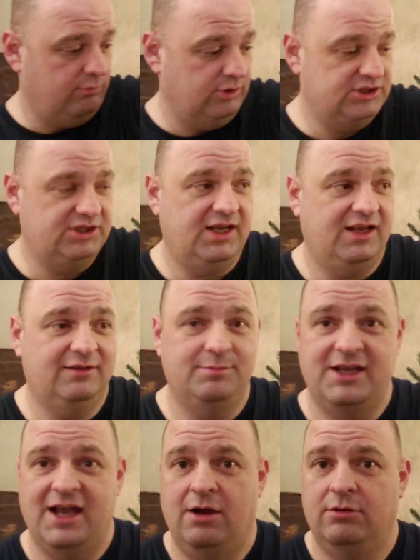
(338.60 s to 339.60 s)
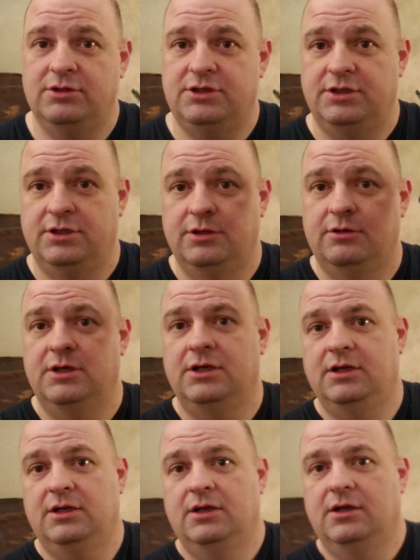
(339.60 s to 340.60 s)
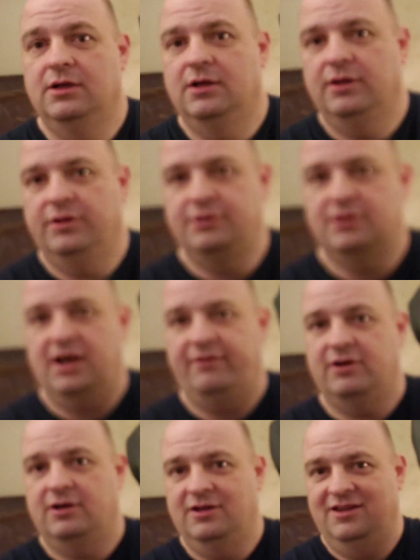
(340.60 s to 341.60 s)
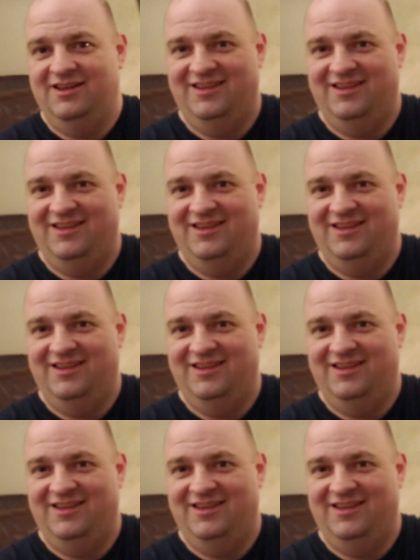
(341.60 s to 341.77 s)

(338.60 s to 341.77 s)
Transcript: which takes me out to the driver.